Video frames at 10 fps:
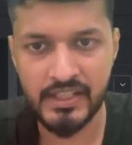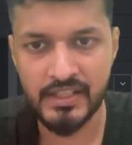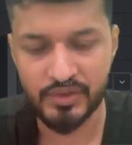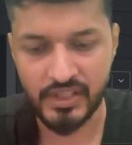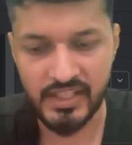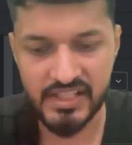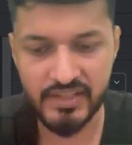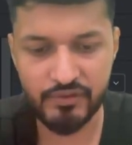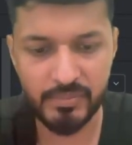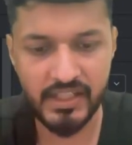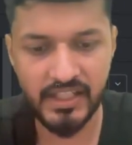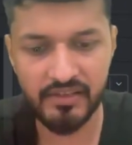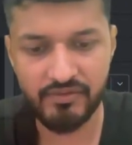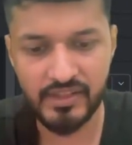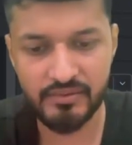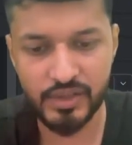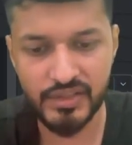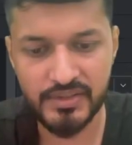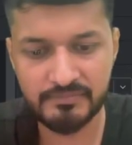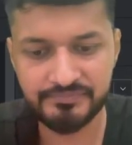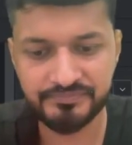So condition for printing fizz was